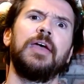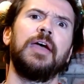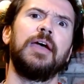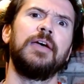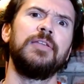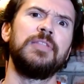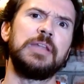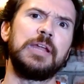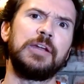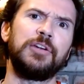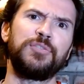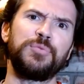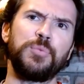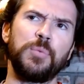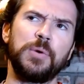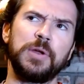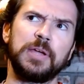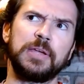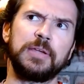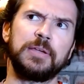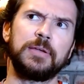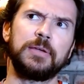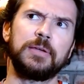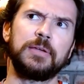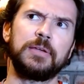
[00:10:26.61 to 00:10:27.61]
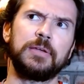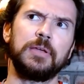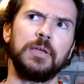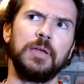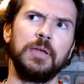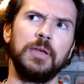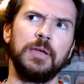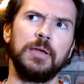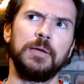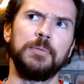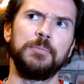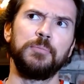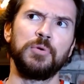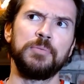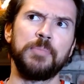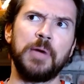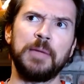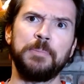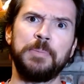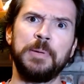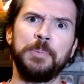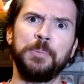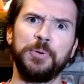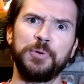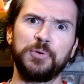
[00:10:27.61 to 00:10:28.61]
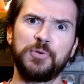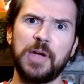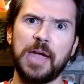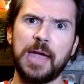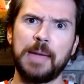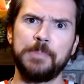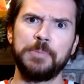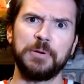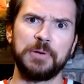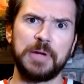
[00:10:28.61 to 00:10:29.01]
And then I just want to remind people to grab